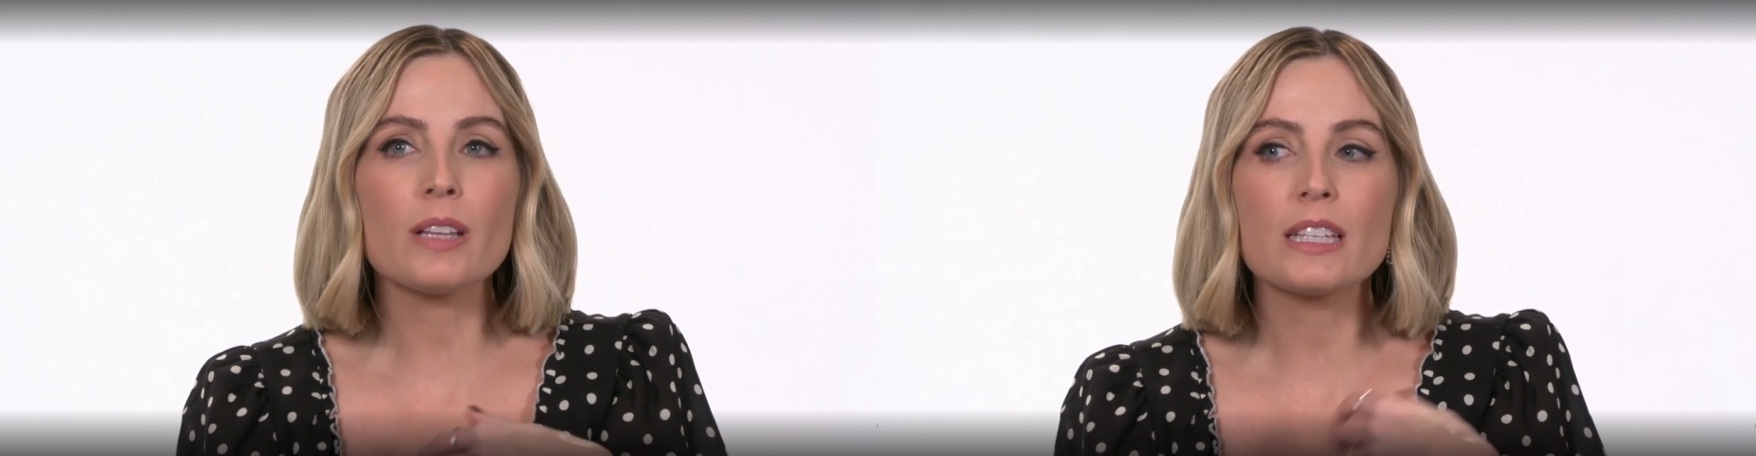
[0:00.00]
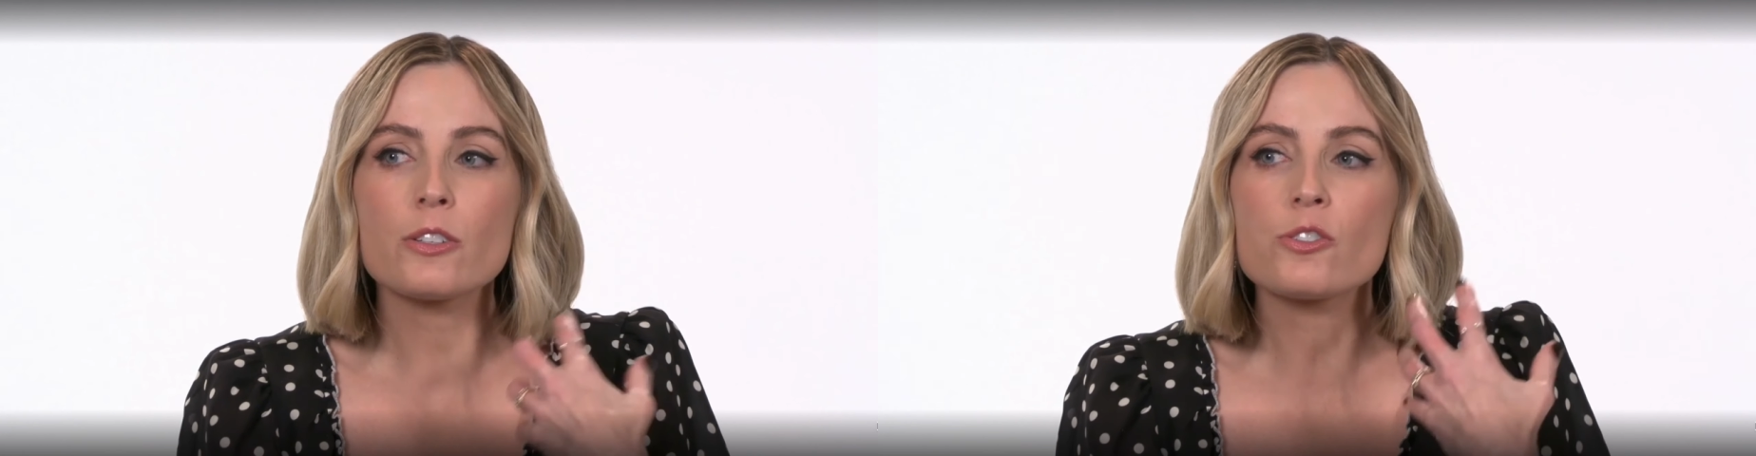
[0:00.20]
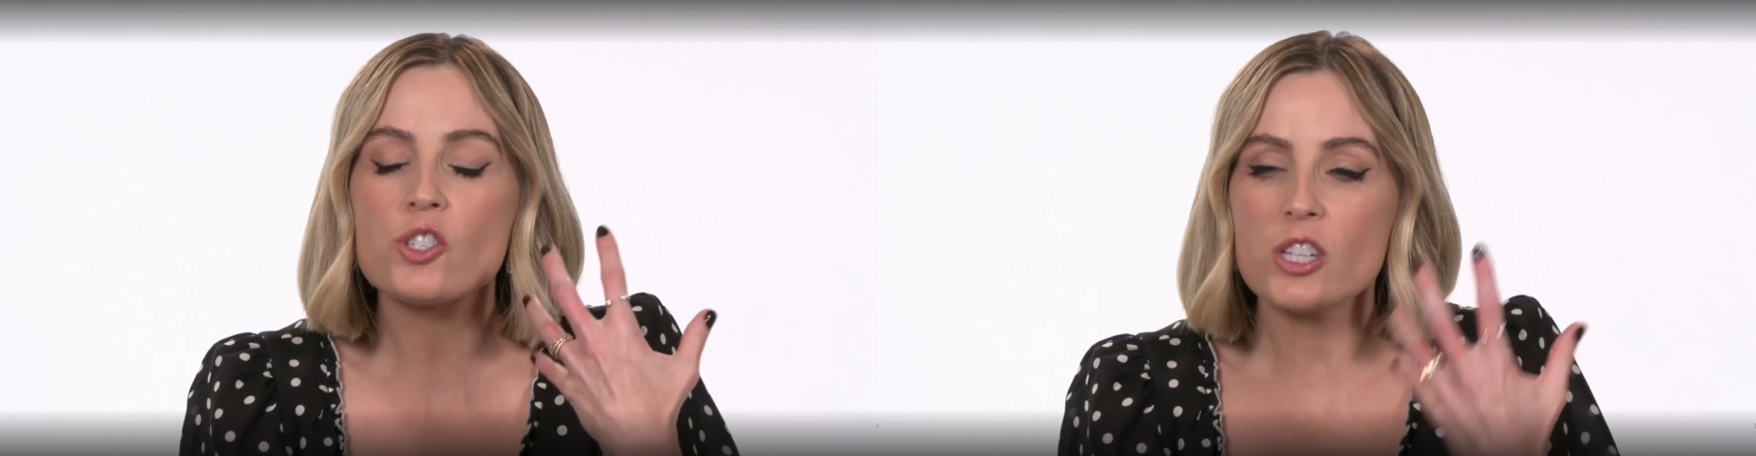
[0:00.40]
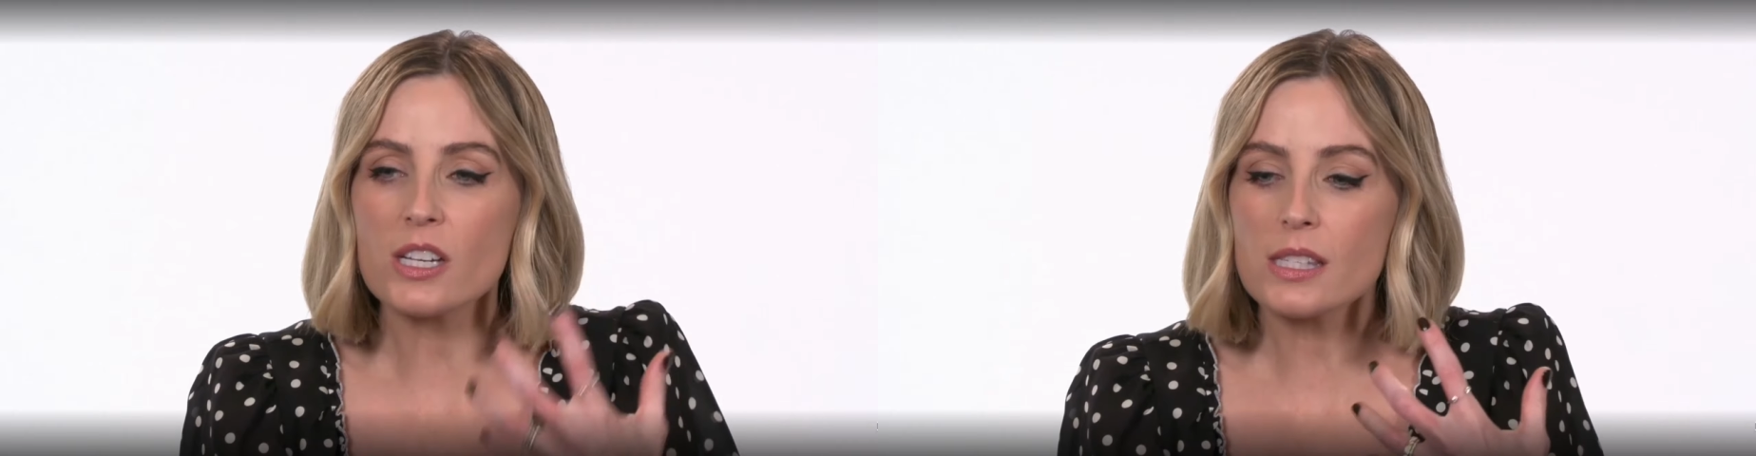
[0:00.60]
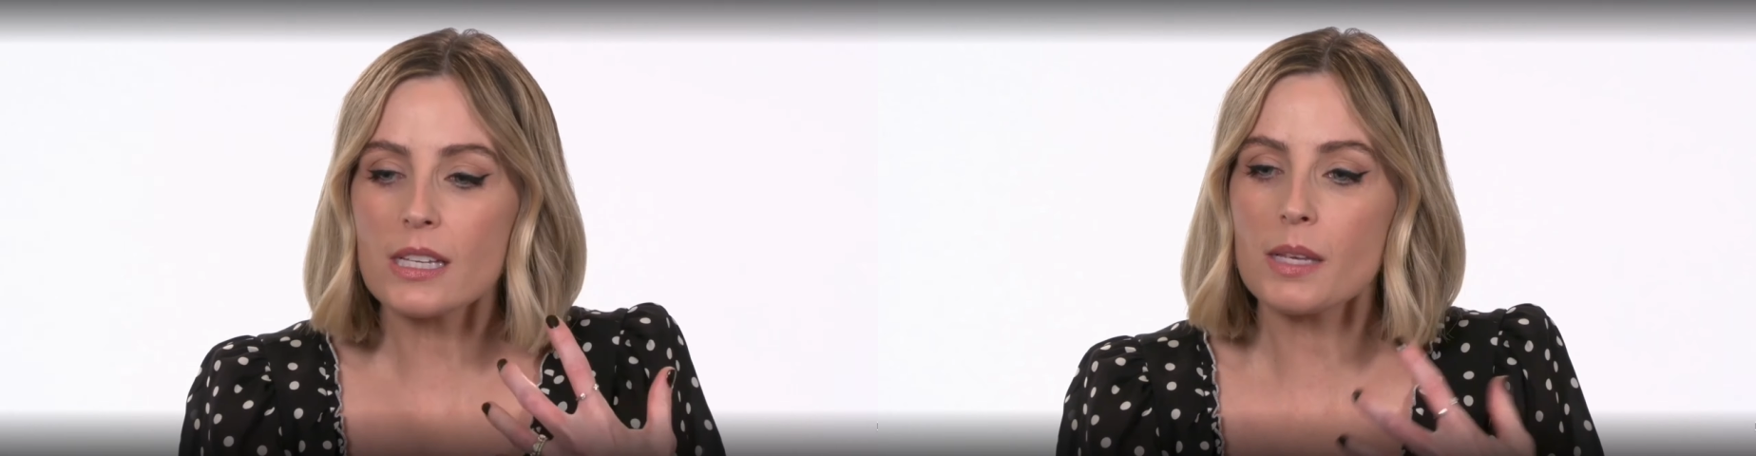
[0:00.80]
You're like, there's
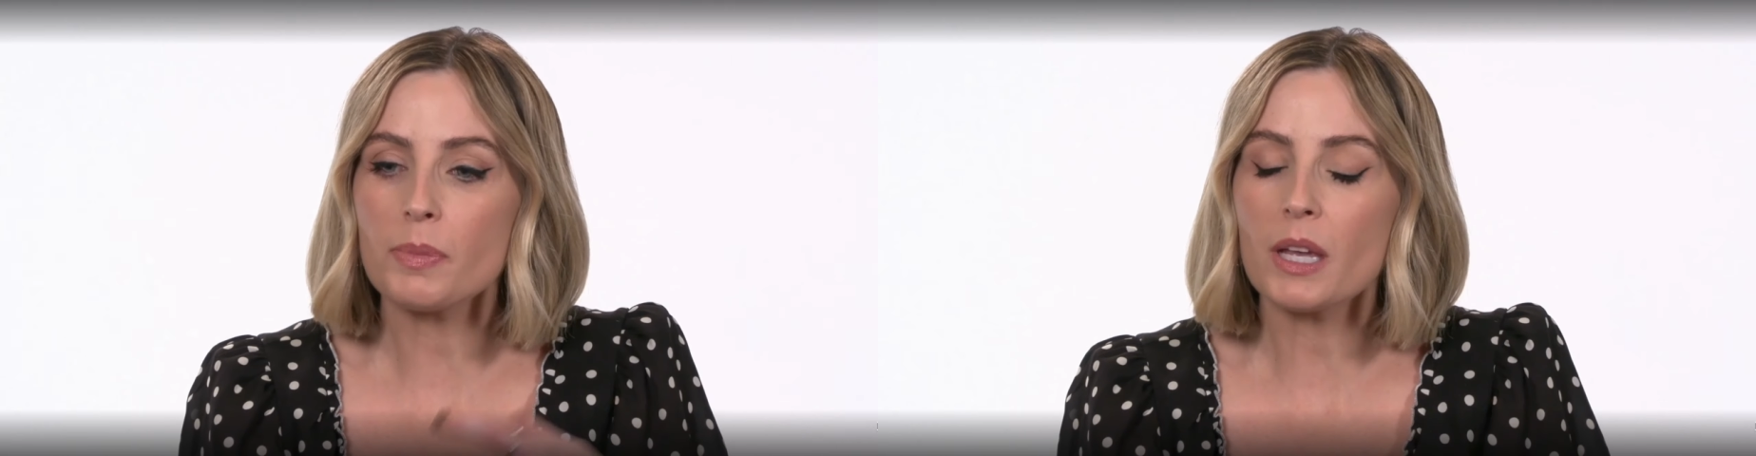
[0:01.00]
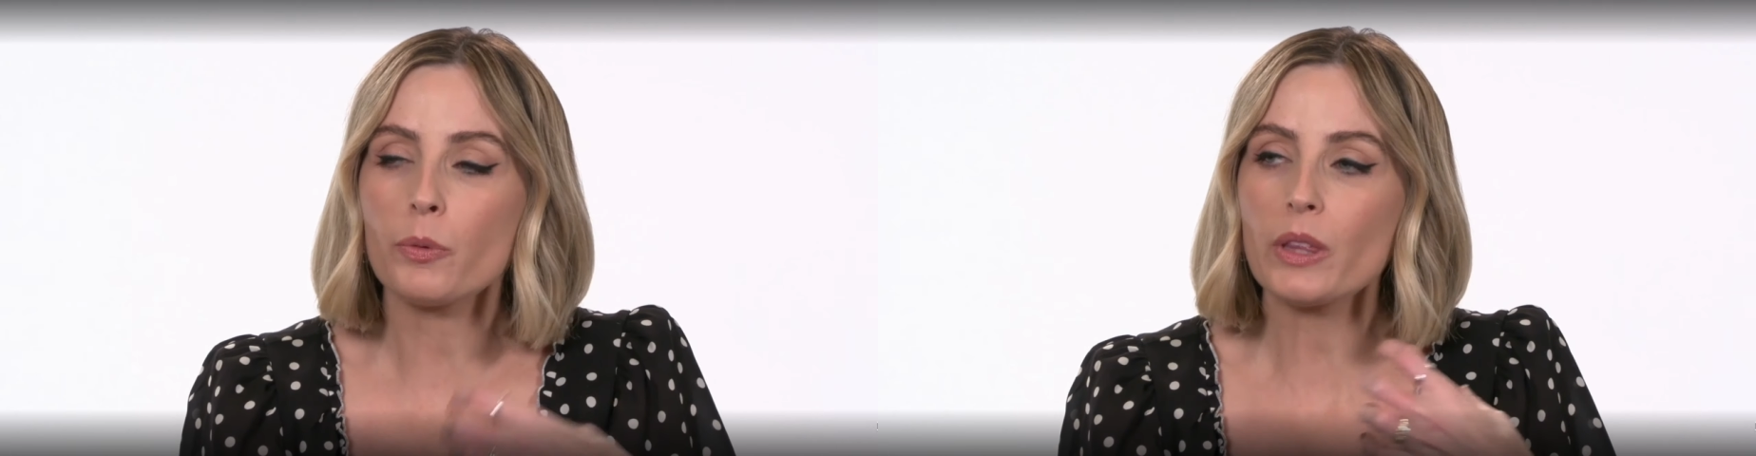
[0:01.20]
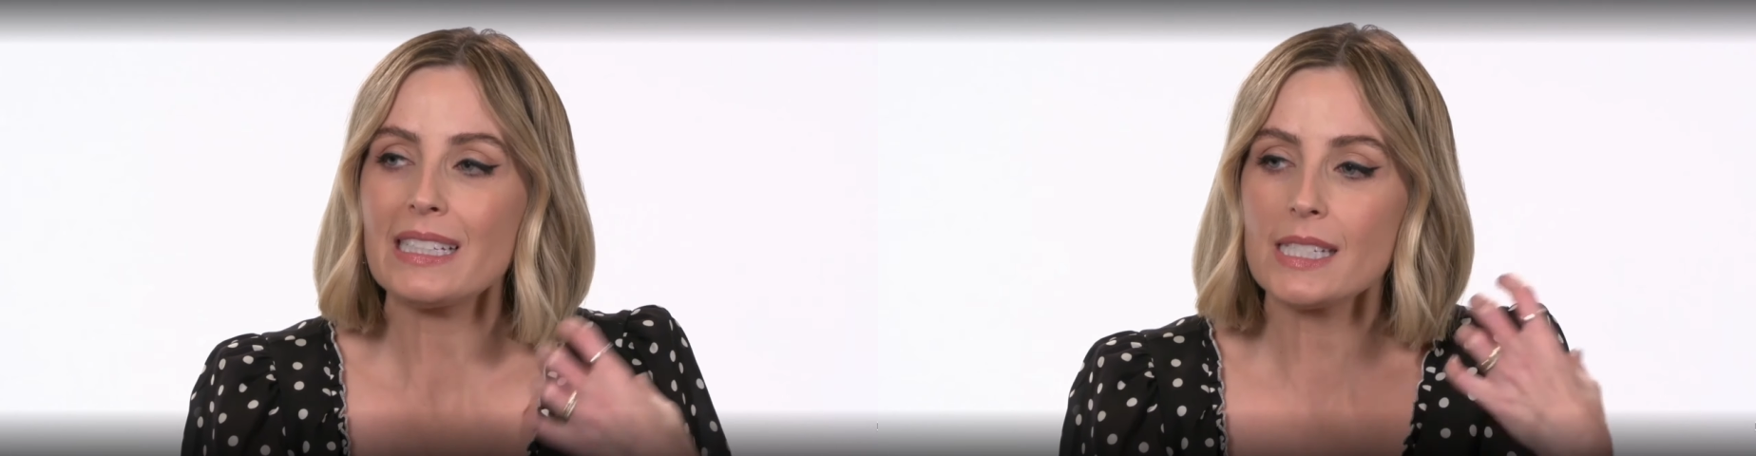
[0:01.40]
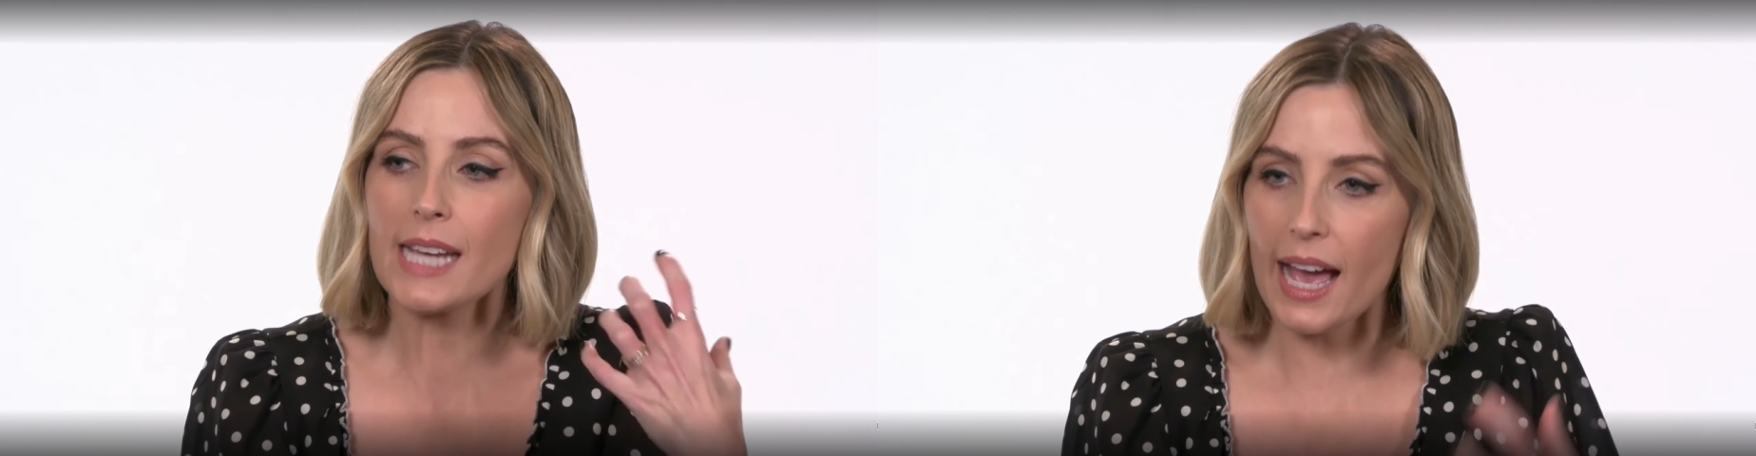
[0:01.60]
just like something really